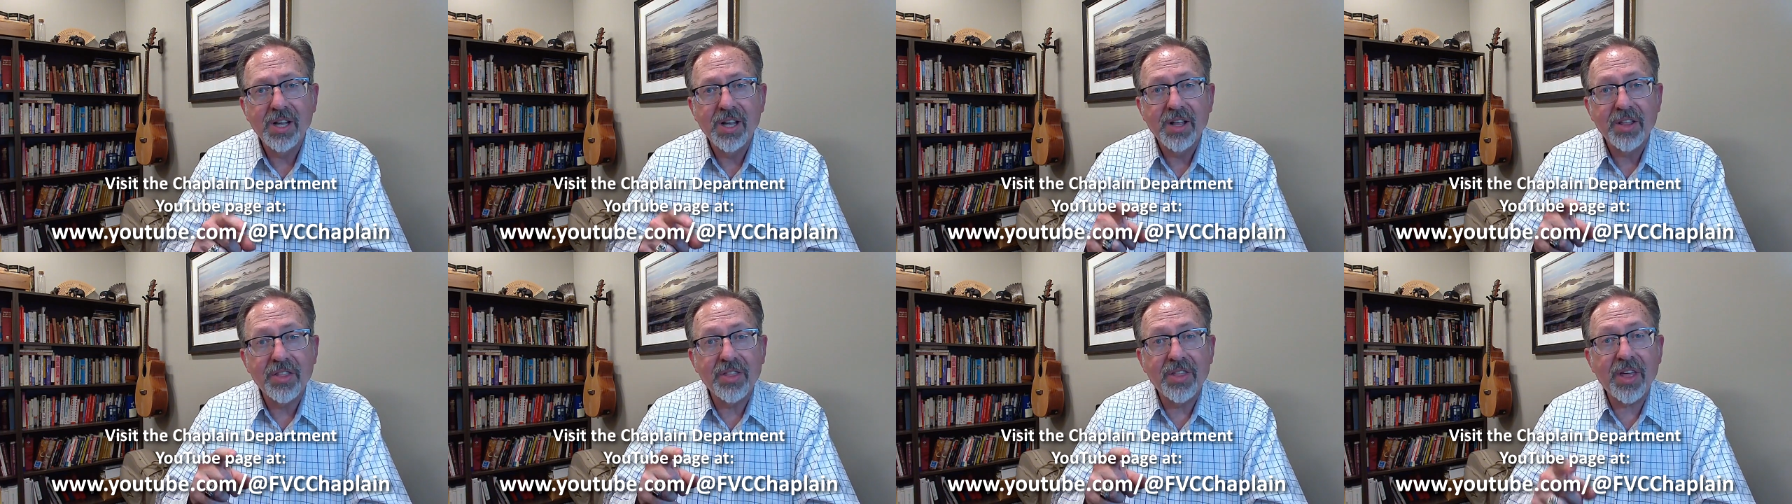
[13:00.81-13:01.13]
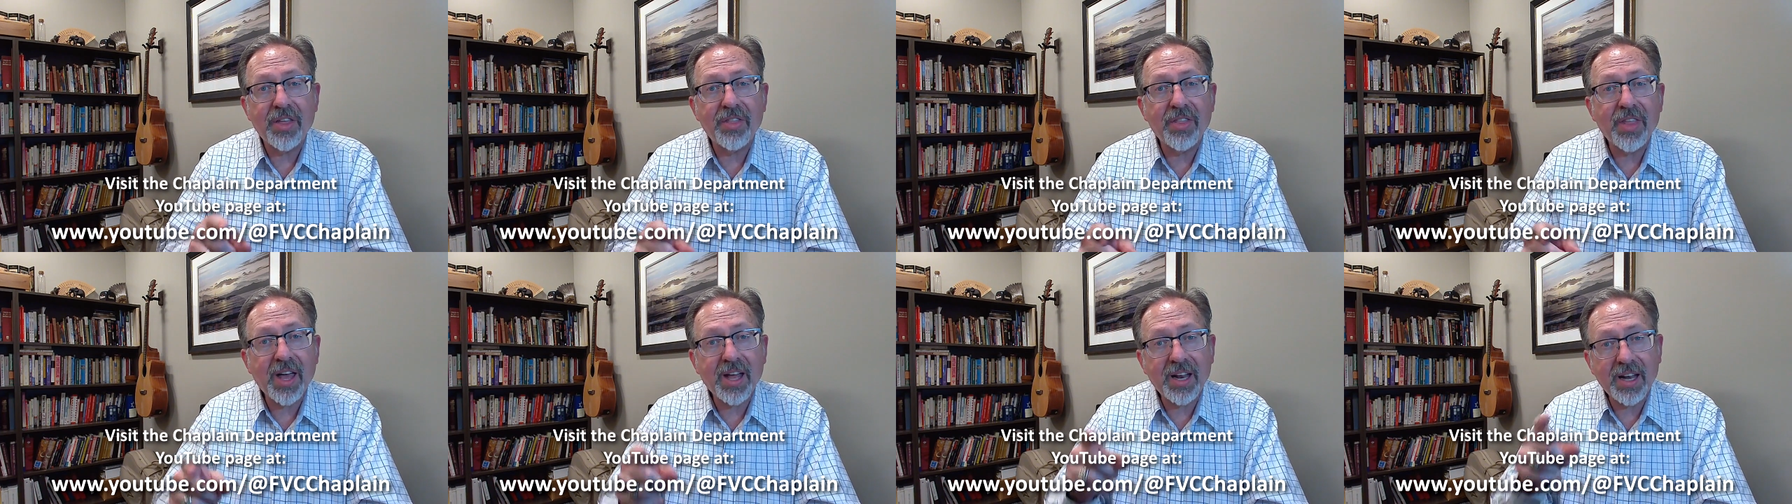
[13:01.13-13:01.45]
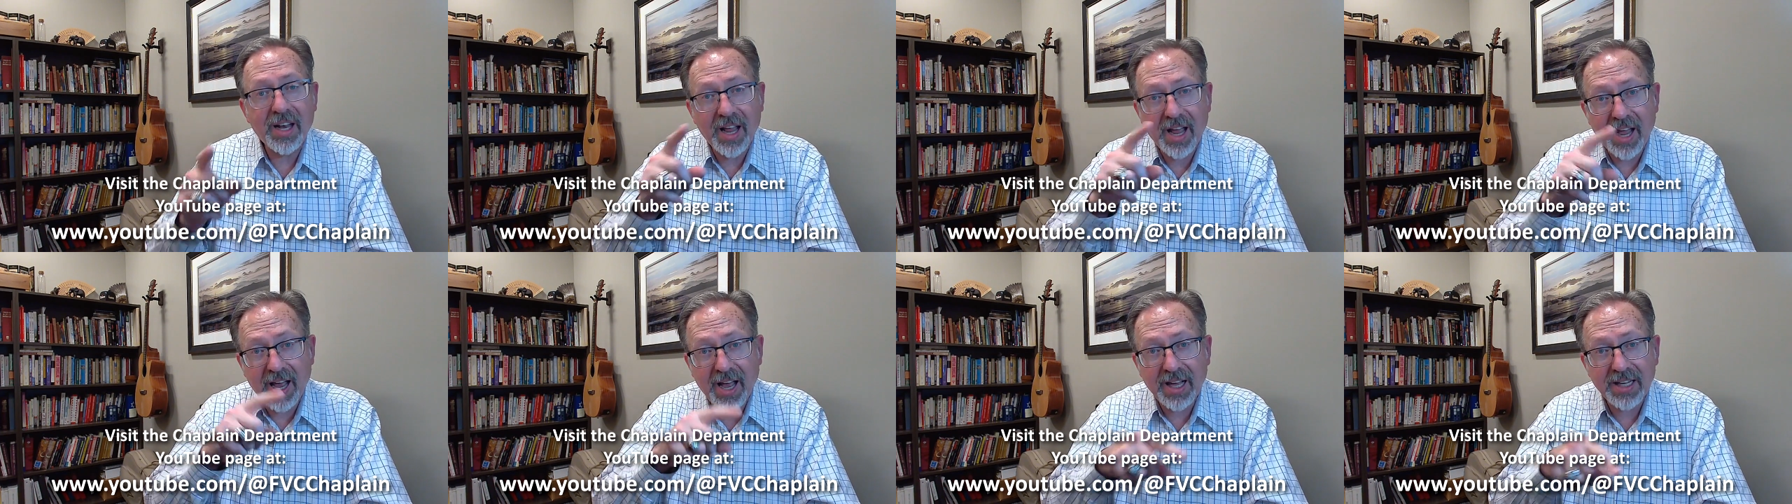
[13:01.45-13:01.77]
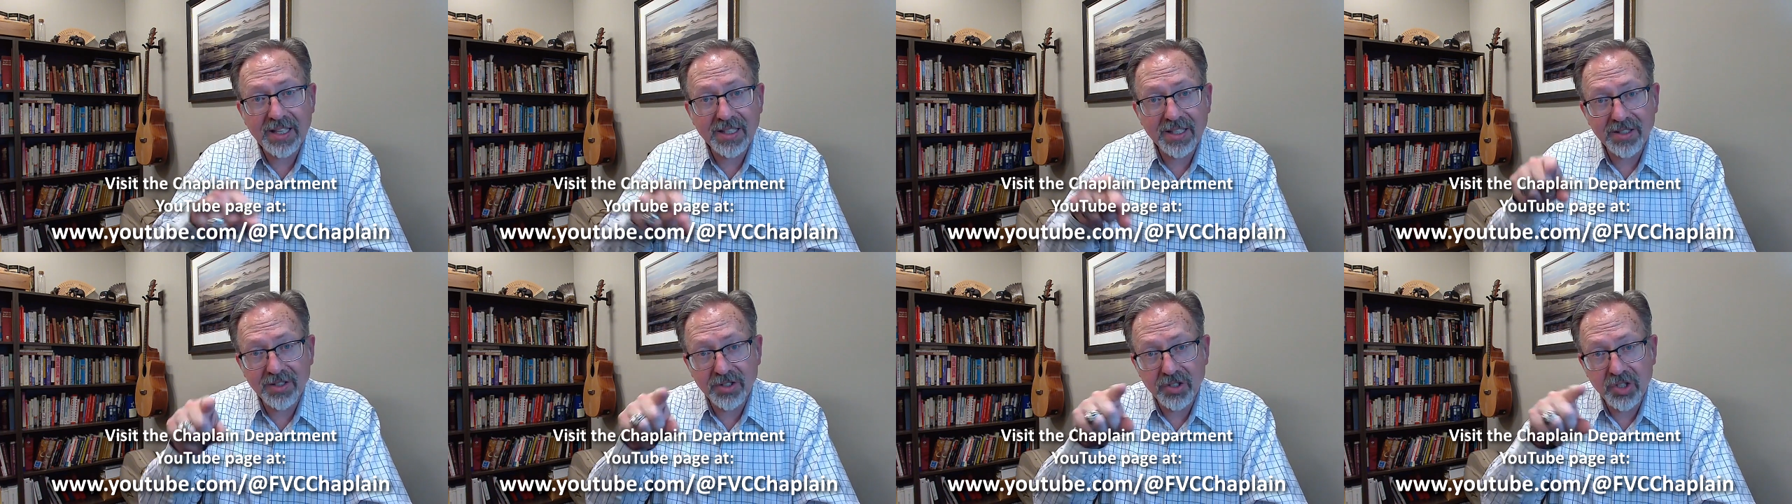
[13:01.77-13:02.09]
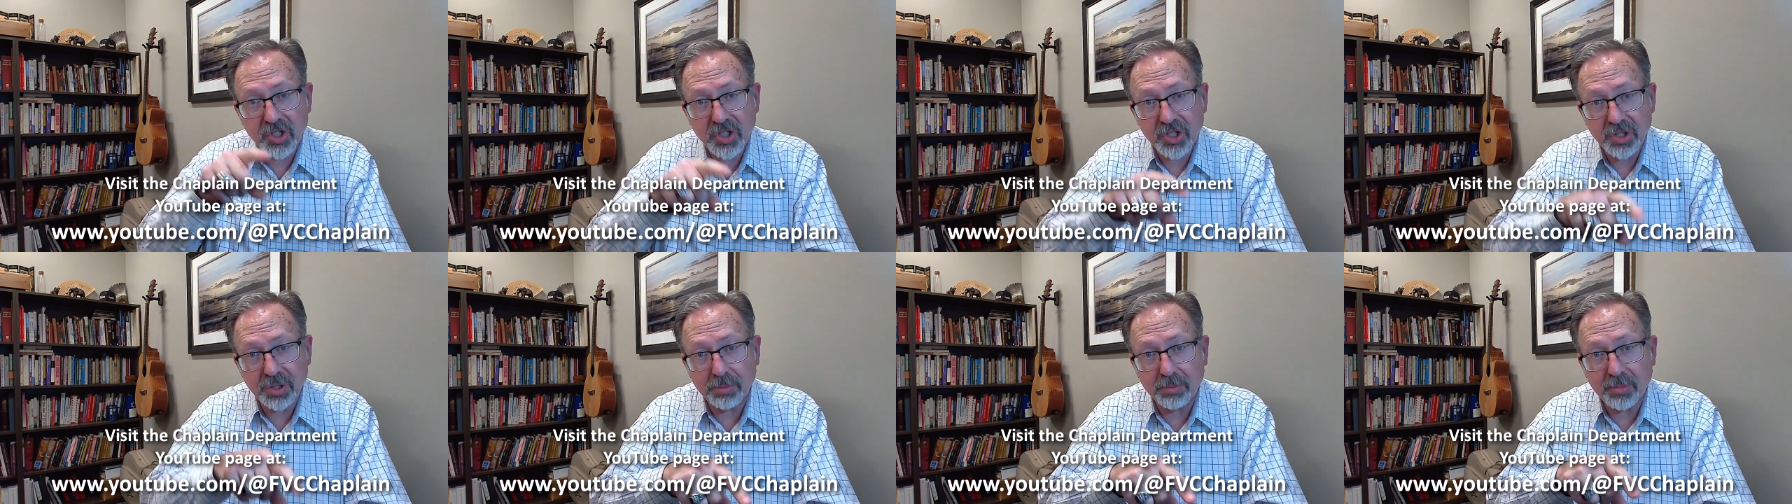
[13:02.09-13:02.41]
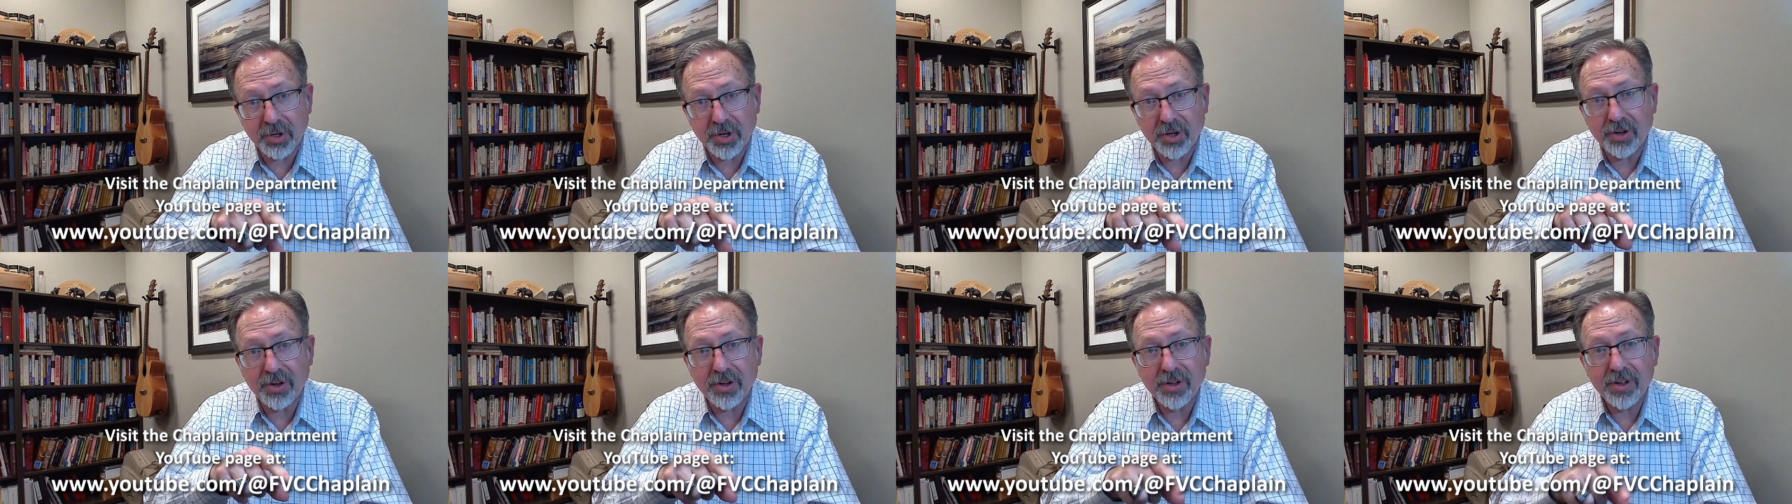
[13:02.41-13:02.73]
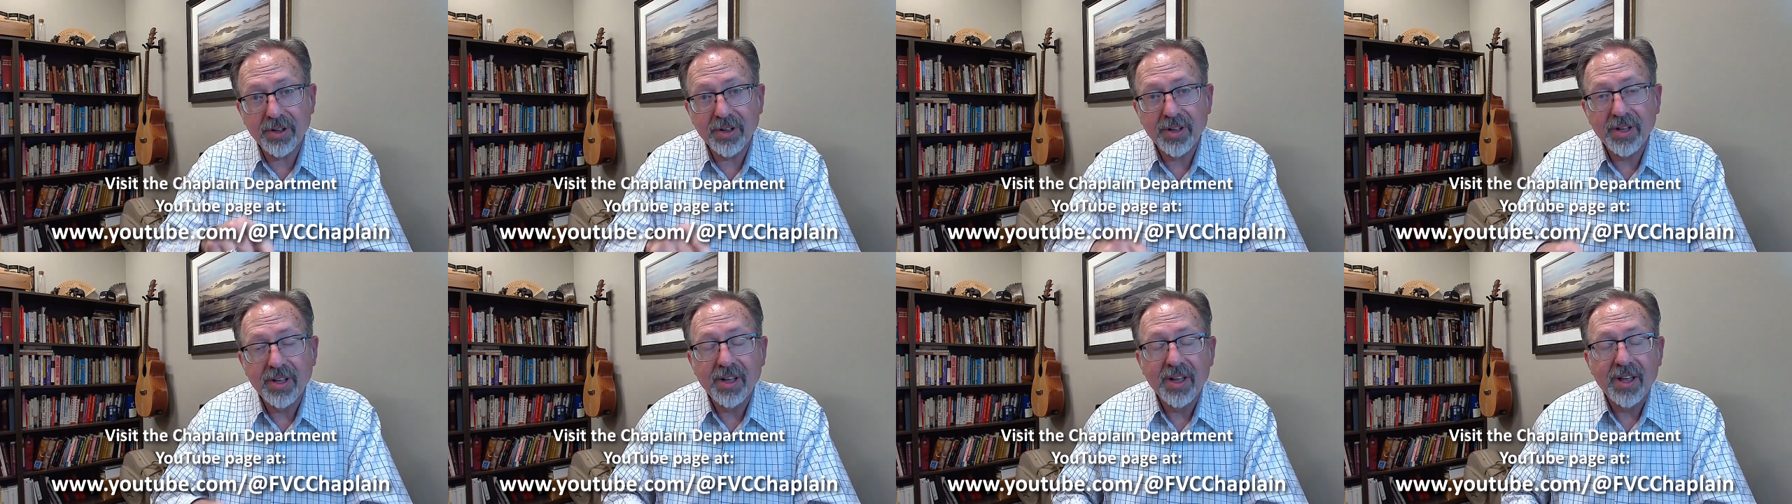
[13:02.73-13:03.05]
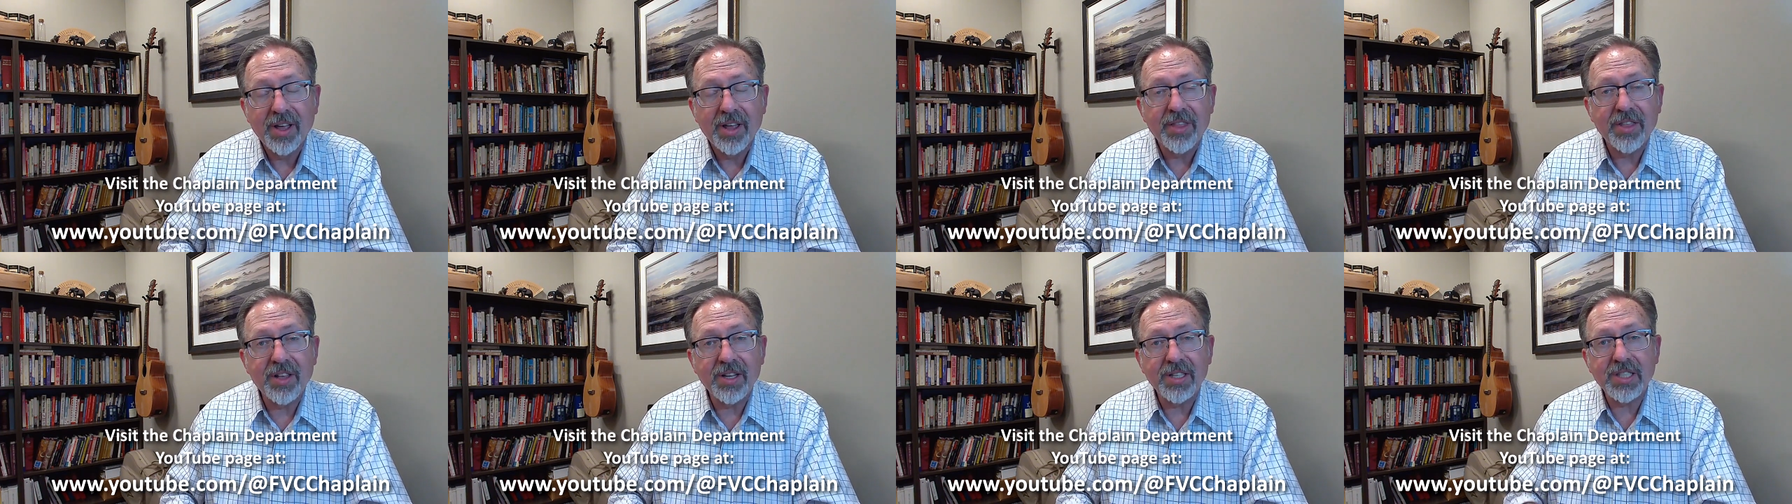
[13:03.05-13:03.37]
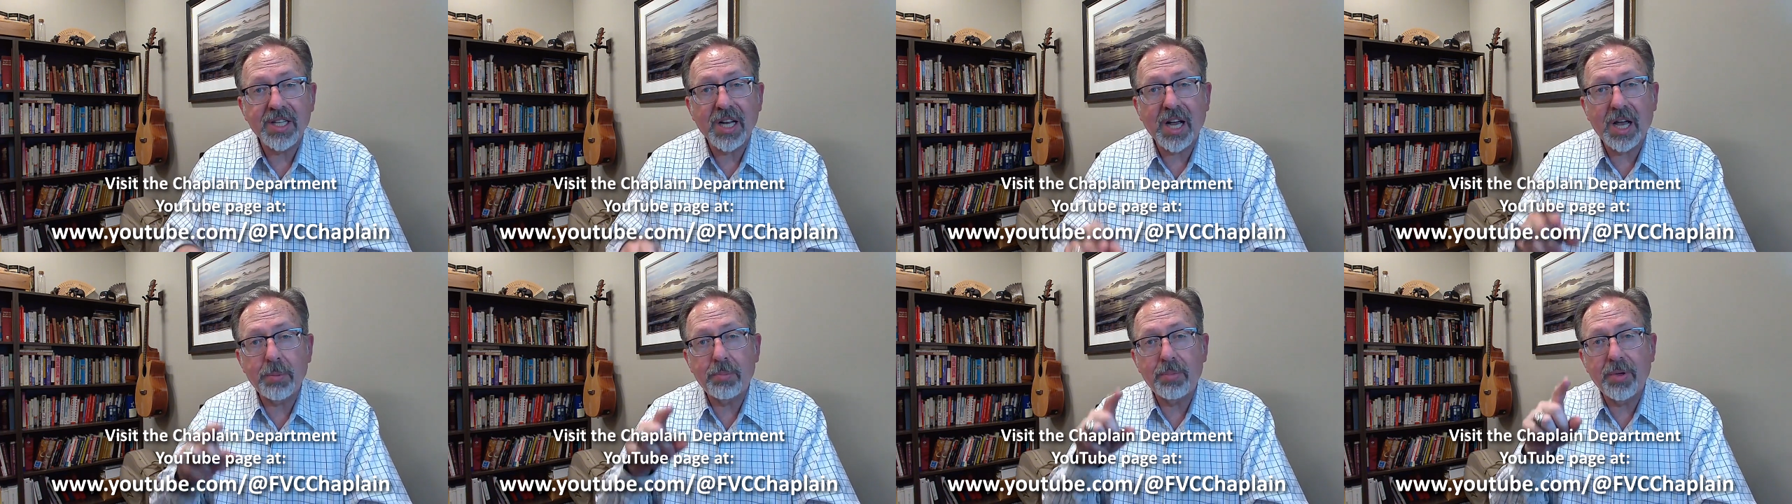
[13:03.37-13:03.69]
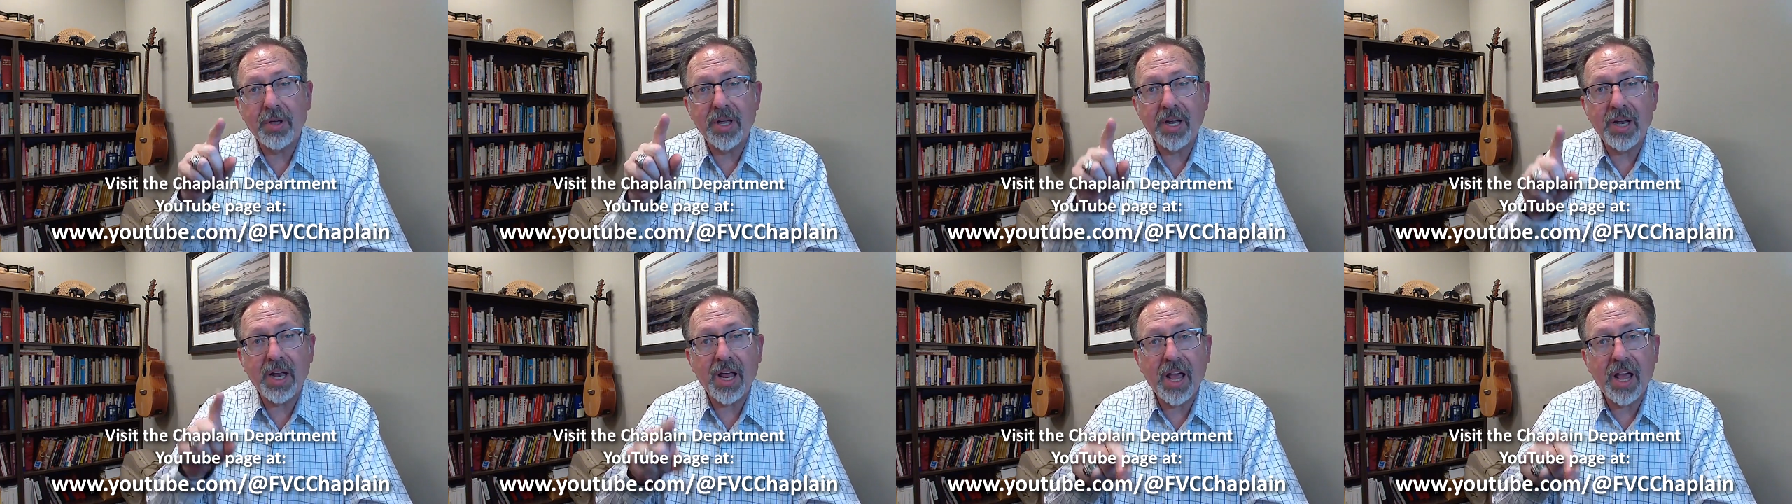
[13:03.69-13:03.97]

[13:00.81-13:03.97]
then that at symbol, then type in